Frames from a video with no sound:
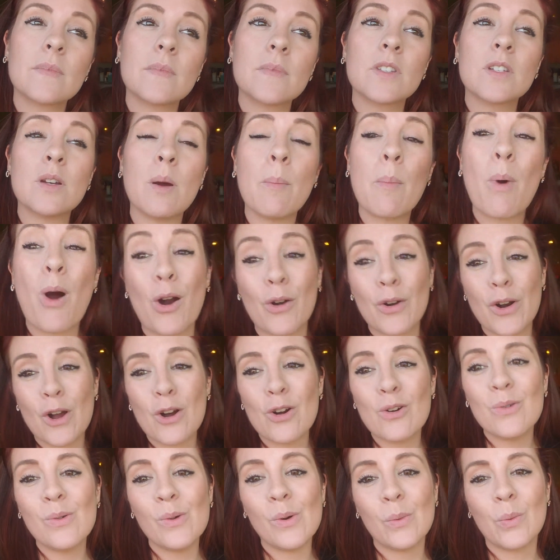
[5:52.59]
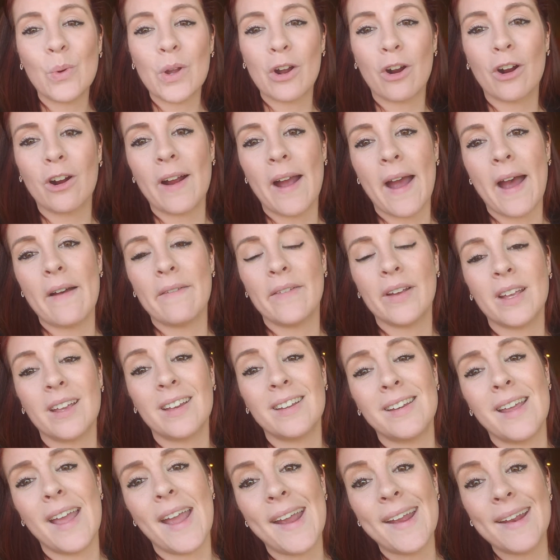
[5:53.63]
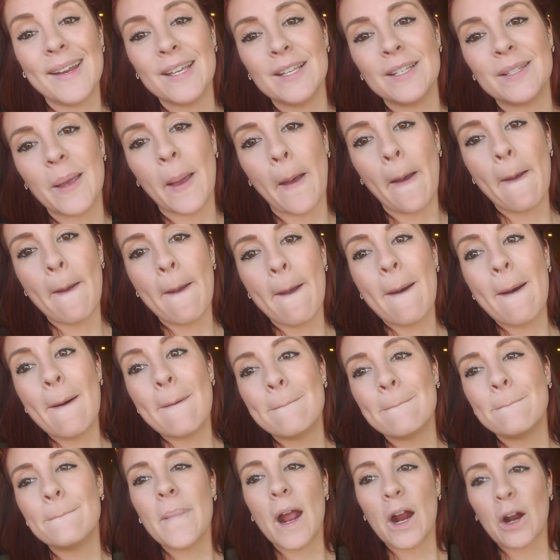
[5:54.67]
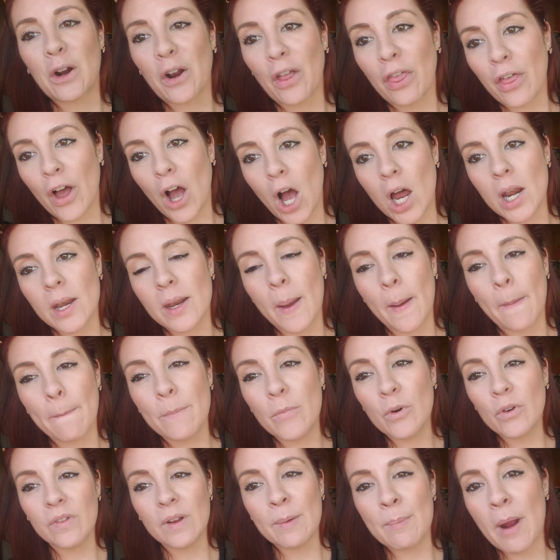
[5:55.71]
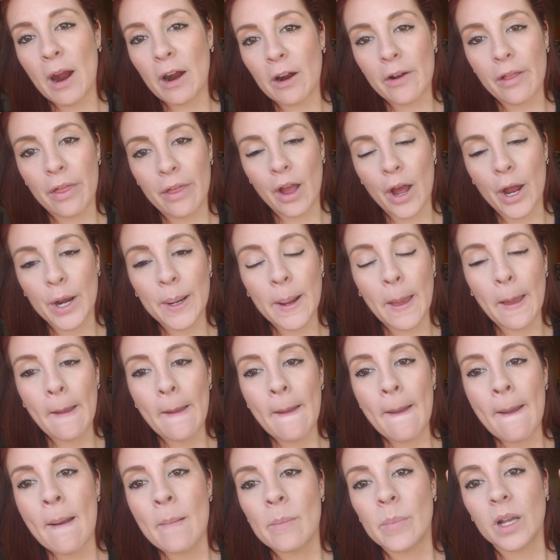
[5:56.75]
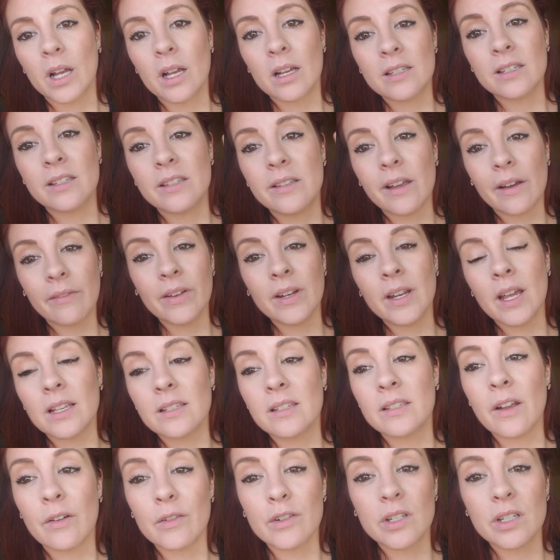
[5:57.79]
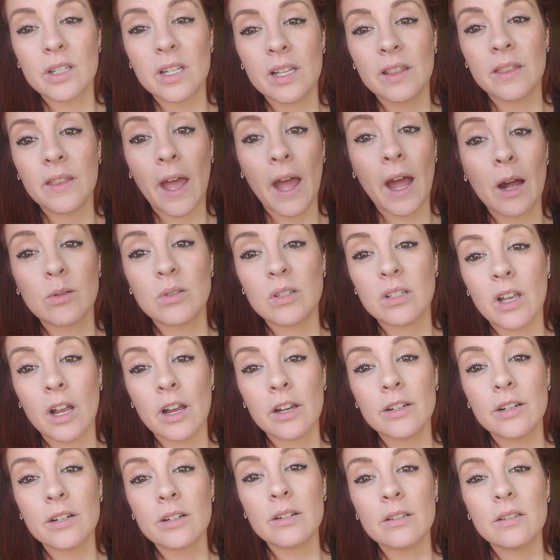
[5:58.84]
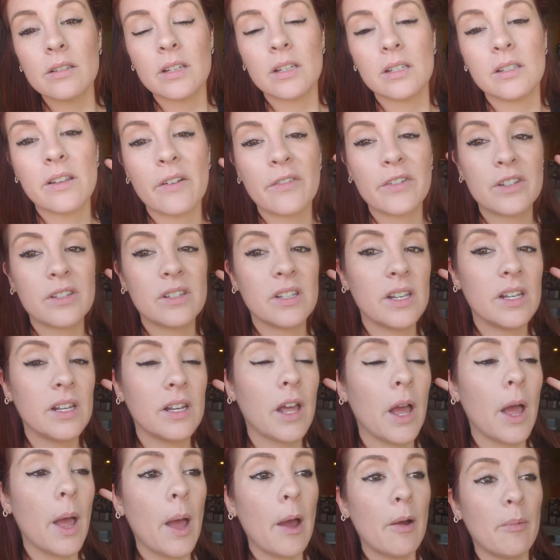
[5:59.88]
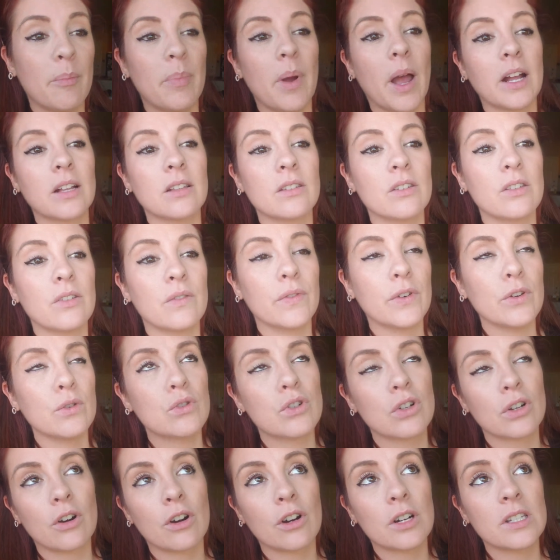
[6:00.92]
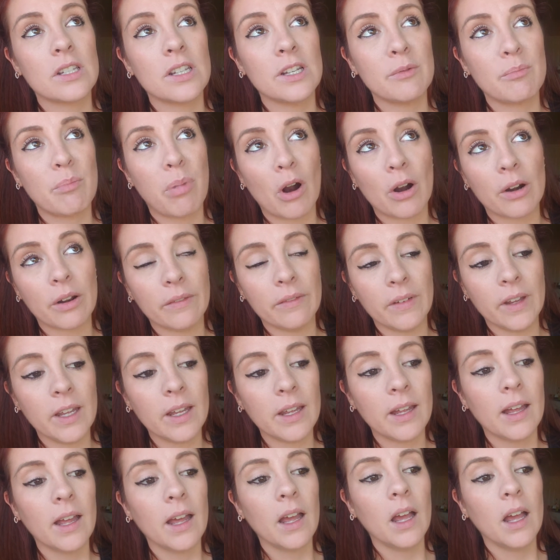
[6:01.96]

tomorrow we are having an 80s marathon, movie marathon, because Devin has never seen The Outsiders, he's never seen Back to the Future or seen part of it,